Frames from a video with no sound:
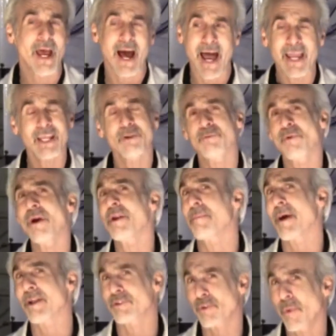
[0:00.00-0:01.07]
I can run
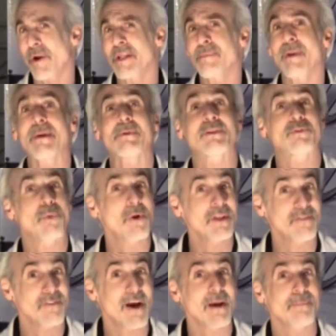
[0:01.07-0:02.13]
about 20, maybe
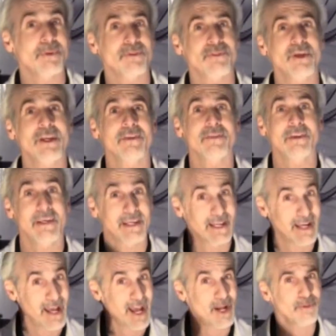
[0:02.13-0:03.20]
25%
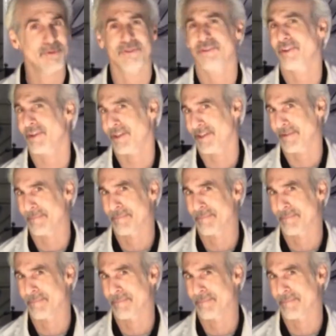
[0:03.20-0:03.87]
hydrogen in it.